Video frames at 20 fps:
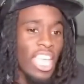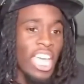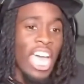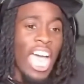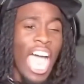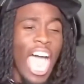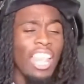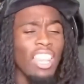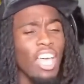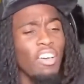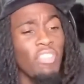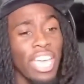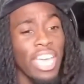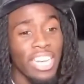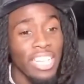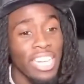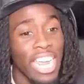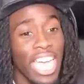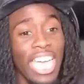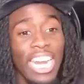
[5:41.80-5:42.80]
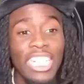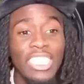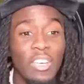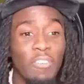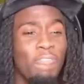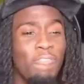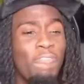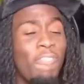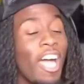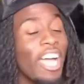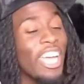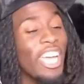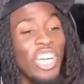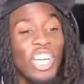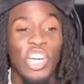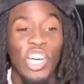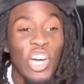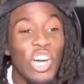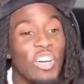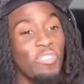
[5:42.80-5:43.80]
I love Adin. Adin's a fucking
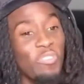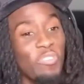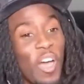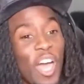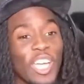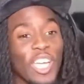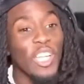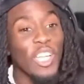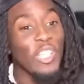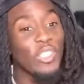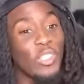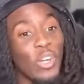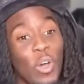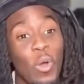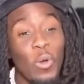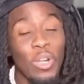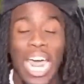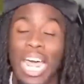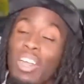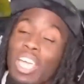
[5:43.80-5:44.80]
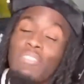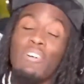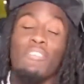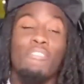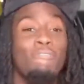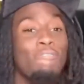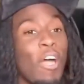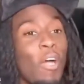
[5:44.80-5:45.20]
good fucking dude. I don't give a fuck